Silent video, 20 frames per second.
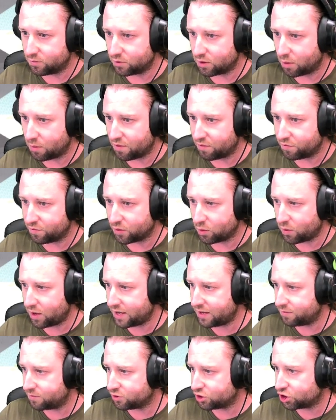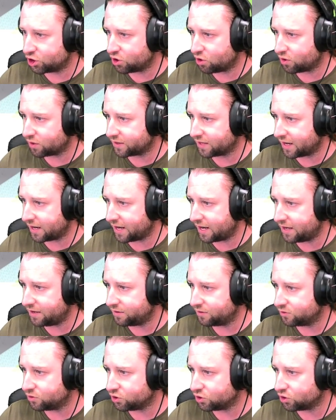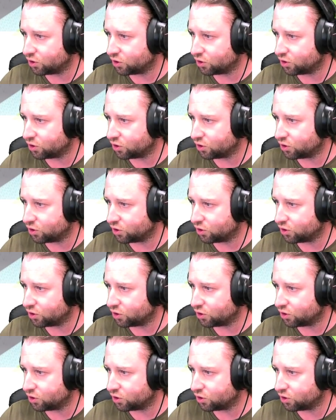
Go in for the white. Chalk that in.